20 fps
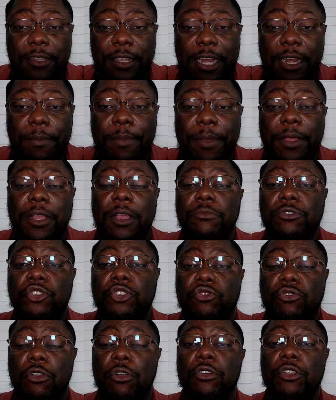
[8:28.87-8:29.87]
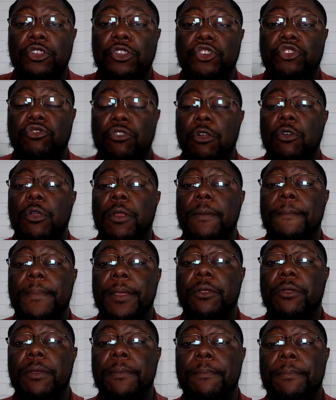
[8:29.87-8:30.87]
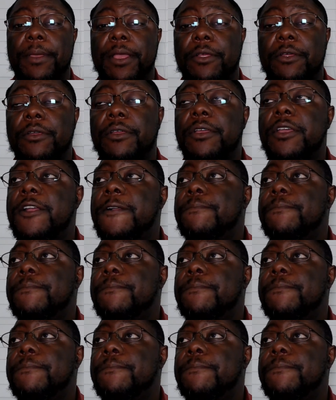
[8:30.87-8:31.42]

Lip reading: and it becomes stronger and stronger and bigger,